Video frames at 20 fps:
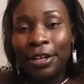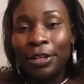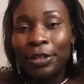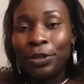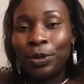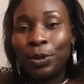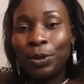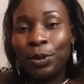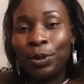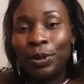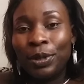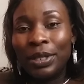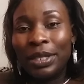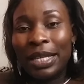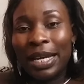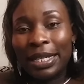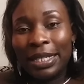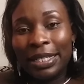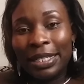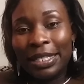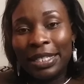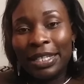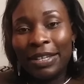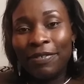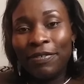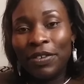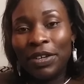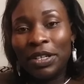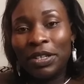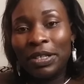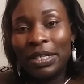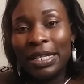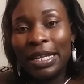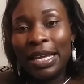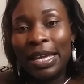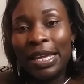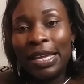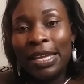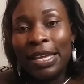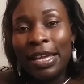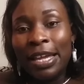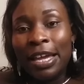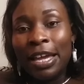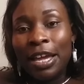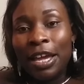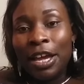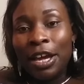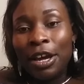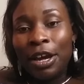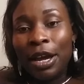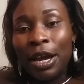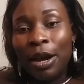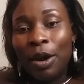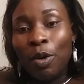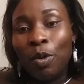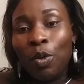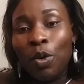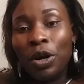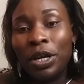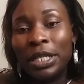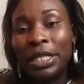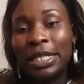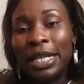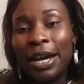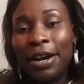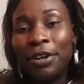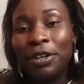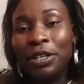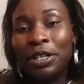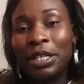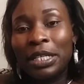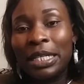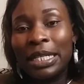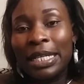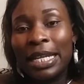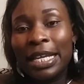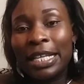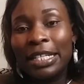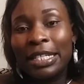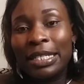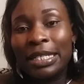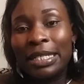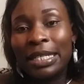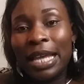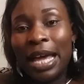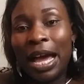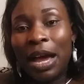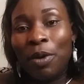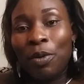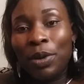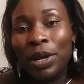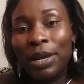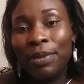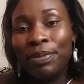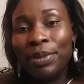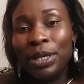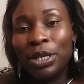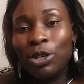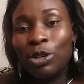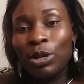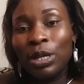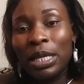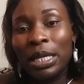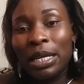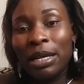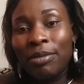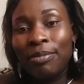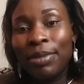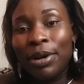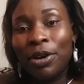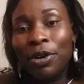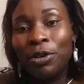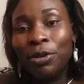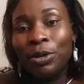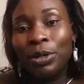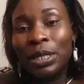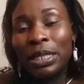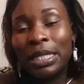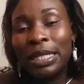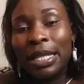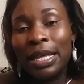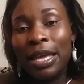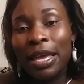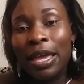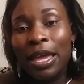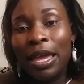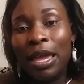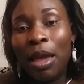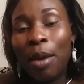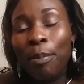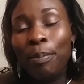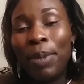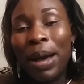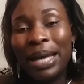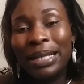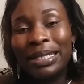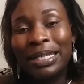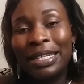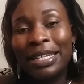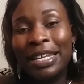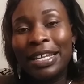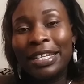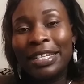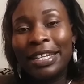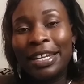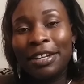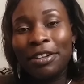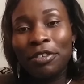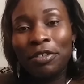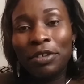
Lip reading: So that is it for today. Watch out. Next, I will be talking about the pertinent and